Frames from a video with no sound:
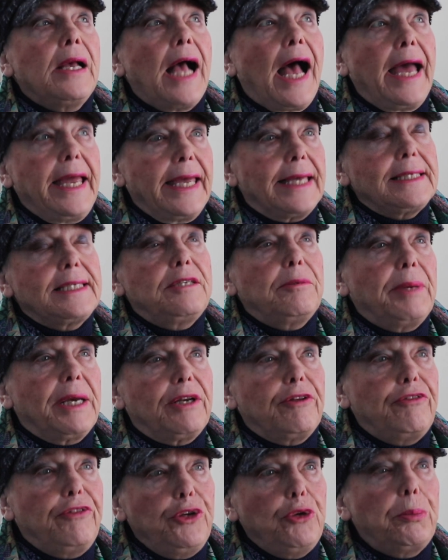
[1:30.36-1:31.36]
I asked about
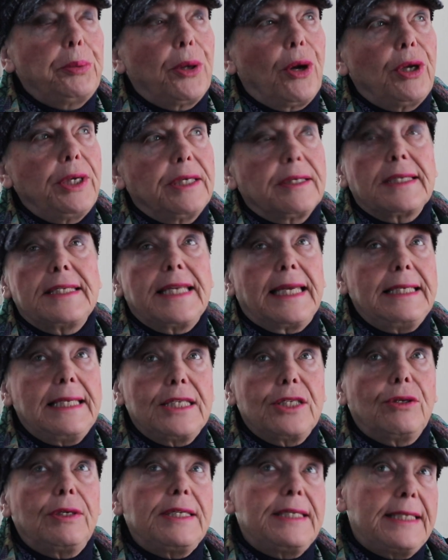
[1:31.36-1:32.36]
a few products I'd
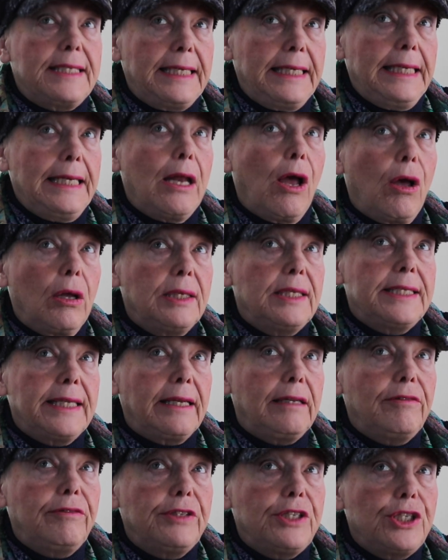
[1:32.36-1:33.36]
sort of seen on
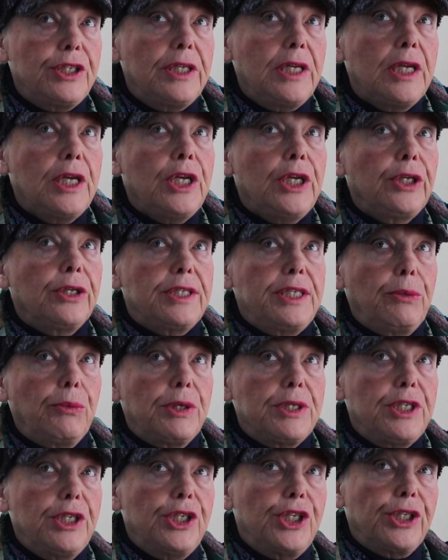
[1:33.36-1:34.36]
television, because it
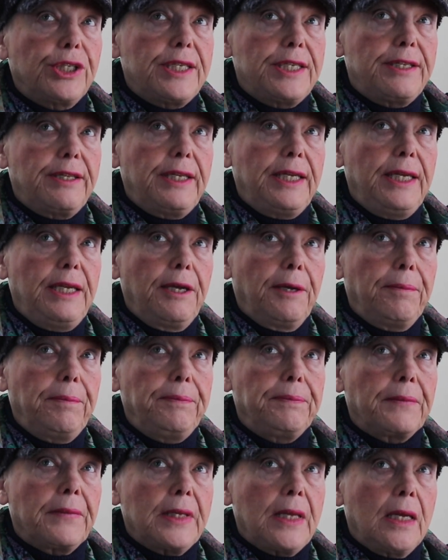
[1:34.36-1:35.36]
wasn't just the,
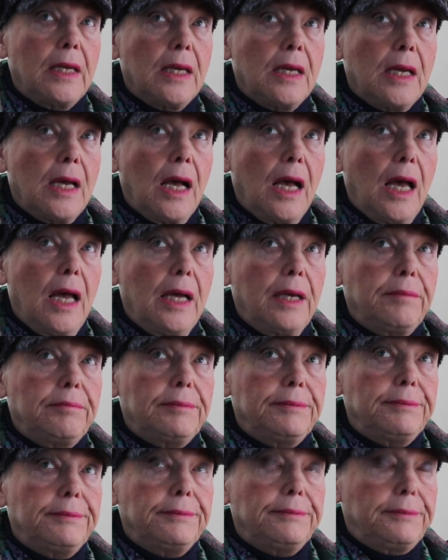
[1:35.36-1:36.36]

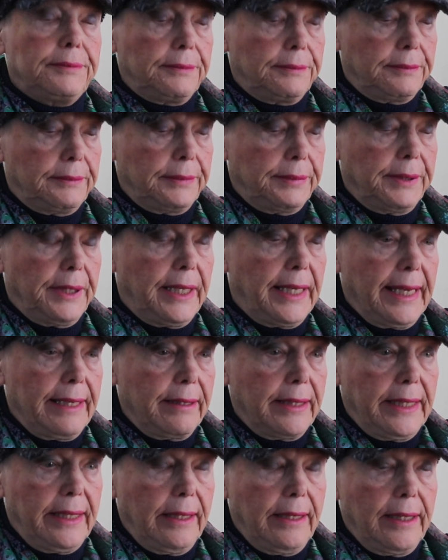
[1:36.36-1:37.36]
like
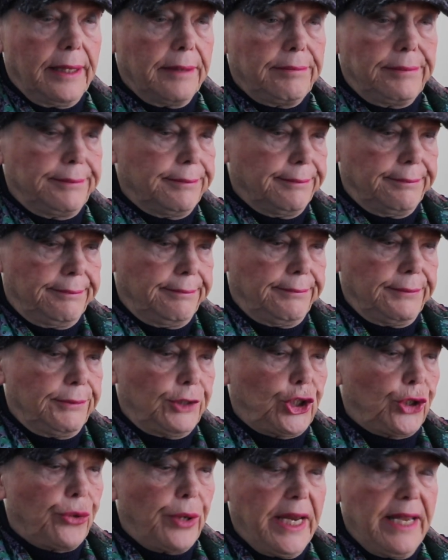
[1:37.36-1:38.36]
the
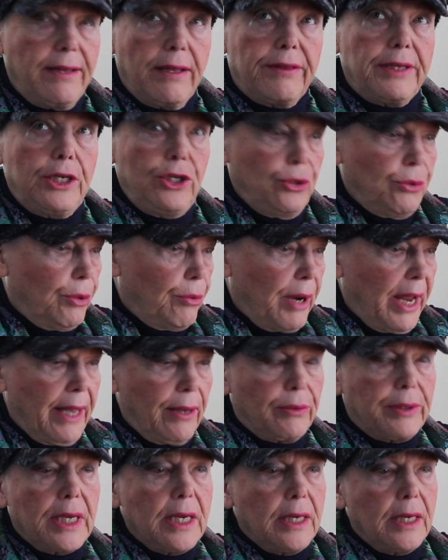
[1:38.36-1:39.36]
tray that they do
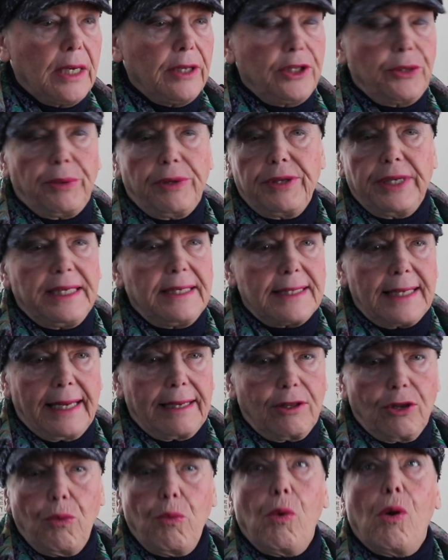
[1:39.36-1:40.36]
around. There were things
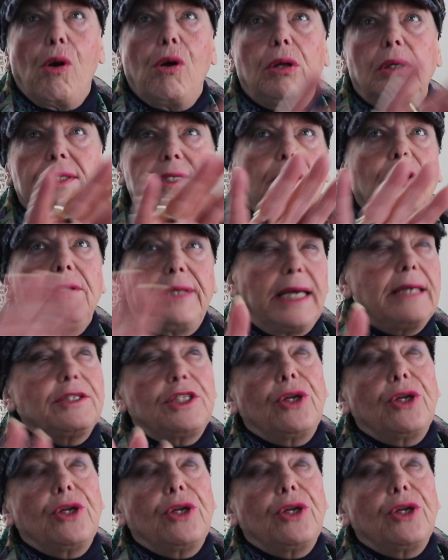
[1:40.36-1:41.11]
like the walls and all that.